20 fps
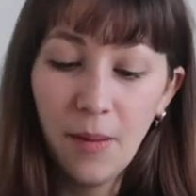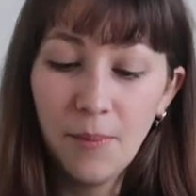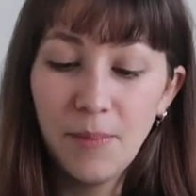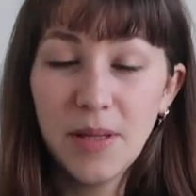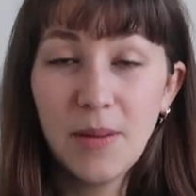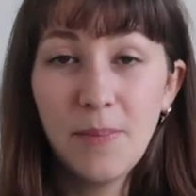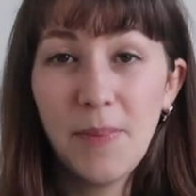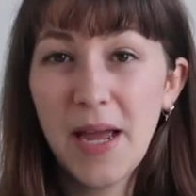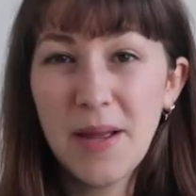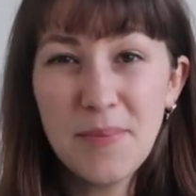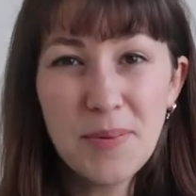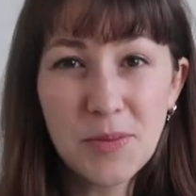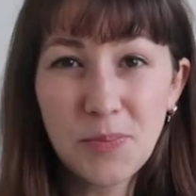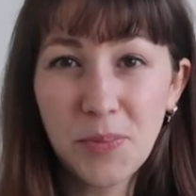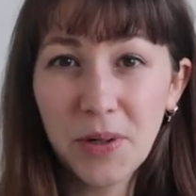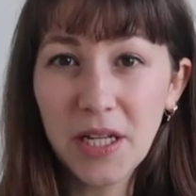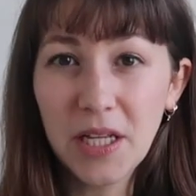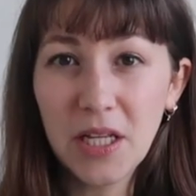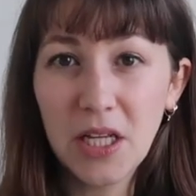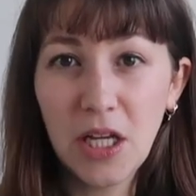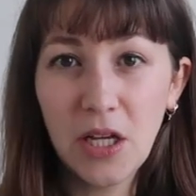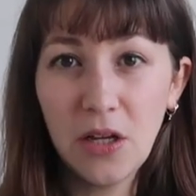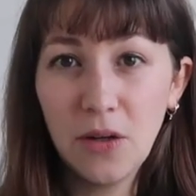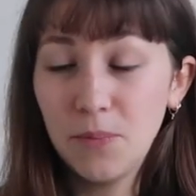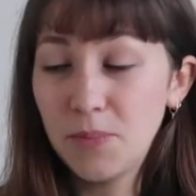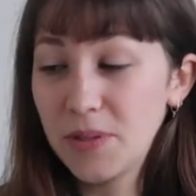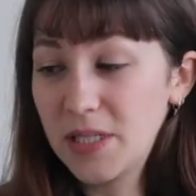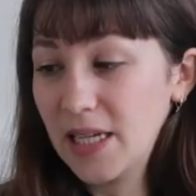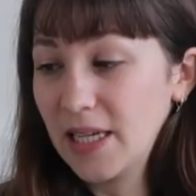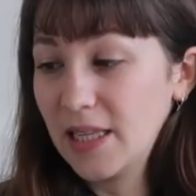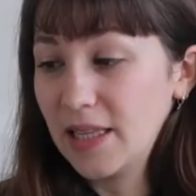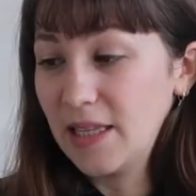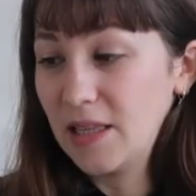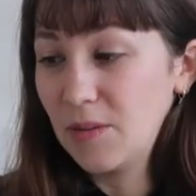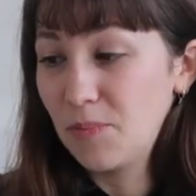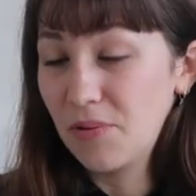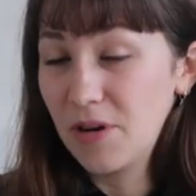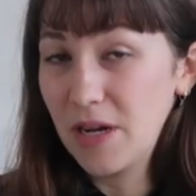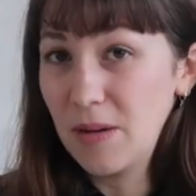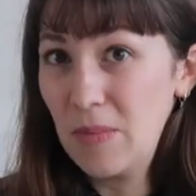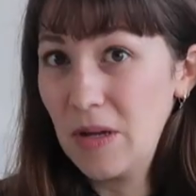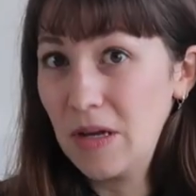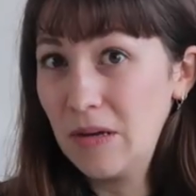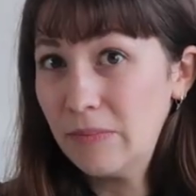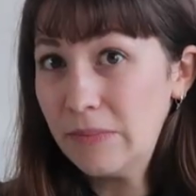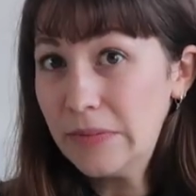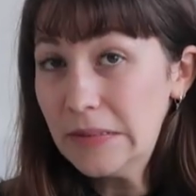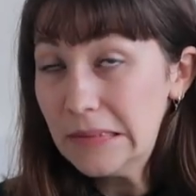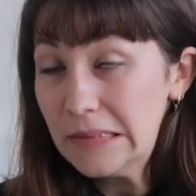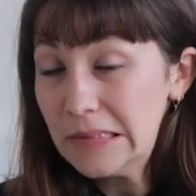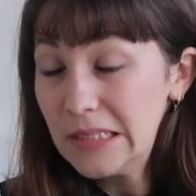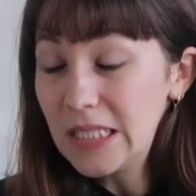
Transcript: But the paper's pretty cute, particularly the premium,